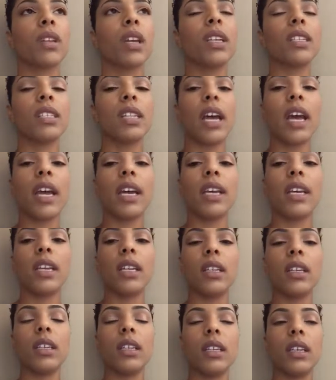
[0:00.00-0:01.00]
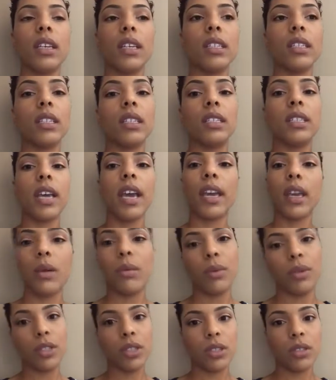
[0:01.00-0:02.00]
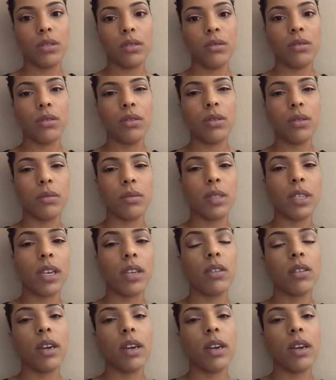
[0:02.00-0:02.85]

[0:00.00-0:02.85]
it's not easy to take it with you. You know what I'm saying?